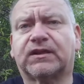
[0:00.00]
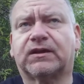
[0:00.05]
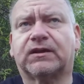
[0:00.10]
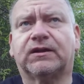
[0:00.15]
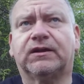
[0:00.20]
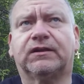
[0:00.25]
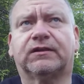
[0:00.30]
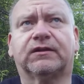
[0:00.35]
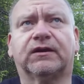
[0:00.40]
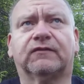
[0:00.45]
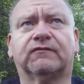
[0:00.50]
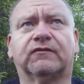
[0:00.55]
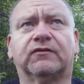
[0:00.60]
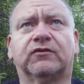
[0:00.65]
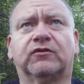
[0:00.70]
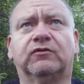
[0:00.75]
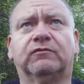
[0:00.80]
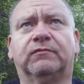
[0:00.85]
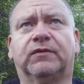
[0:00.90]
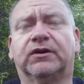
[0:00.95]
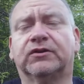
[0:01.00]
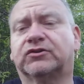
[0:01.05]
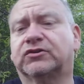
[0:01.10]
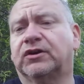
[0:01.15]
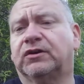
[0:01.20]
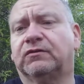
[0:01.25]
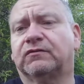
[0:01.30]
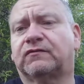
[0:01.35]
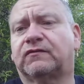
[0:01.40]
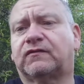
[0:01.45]
it doesn't do much
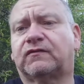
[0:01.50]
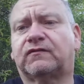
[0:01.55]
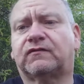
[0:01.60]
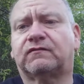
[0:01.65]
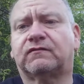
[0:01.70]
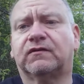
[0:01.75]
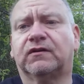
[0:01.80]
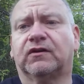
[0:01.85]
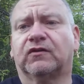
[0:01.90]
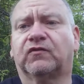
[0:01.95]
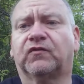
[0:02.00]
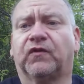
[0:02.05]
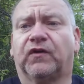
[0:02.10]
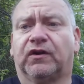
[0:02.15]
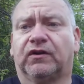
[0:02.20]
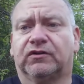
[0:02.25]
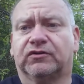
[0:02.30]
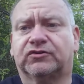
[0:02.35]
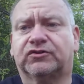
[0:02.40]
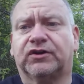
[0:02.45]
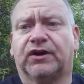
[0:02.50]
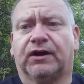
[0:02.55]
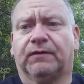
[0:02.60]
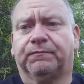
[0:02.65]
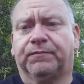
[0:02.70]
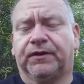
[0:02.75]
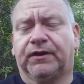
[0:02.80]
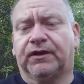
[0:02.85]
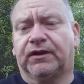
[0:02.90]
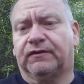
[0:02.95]
else as far as
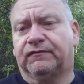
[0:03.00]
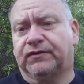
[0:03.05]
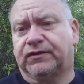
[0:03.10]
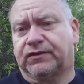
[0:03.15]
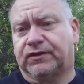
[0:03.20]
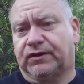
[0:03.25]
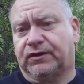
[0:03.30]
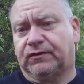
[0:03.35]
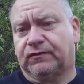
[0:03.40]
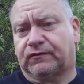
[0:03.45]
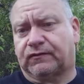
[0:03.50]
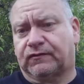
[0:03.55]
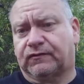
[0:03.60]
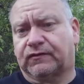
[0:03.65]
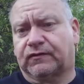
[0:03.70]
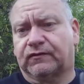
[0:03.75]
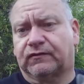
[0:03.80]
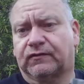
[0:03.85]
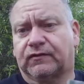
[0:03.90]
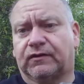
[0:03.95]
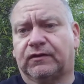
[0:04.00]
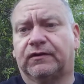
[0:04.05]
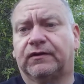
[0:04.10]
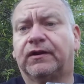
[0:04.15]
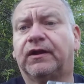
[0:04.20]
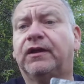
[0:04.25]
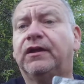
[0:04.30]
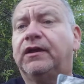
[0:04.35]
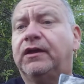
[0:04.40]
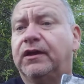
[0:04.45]
chopping and everything else is concerned.
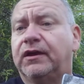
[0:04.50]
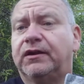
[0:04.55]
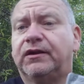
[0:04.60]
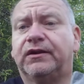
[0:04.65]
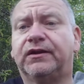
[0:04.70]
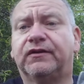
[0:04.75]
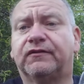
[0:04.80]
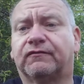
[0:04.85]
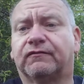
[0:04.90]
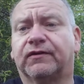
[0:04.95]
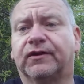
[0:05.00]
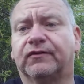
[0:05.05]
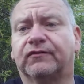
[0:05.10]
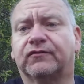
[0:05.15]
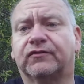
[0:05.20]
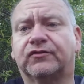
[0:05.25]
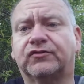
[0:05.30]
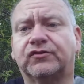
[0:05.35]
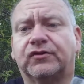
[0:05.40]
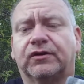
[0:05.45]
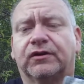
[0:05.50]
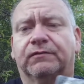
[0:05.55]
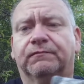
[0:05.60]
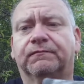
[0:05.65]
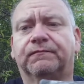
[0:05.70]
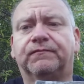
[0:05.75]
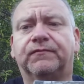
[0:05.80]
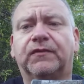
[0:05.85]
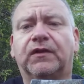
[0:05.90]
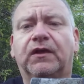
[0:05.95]
And it is razor sharp.
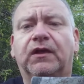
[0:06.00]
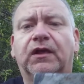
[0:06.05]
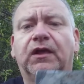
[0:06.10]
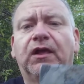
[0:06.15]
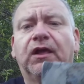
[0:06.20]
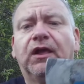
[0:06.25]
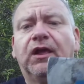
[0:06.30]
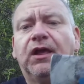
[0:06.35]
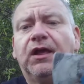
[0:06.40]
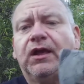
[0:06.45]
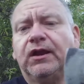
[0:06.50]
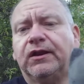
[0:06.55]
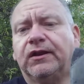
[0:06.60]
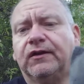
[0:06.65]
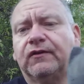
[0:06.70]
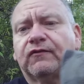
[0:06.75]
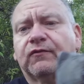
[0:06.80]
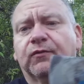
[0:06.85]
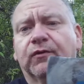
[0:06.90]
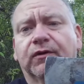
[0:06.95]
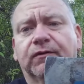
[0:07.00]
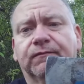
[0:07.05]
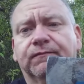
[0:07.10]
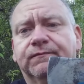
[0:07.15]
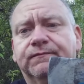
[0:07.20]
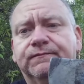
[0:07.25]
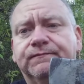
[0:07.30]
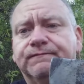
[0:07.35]
This one,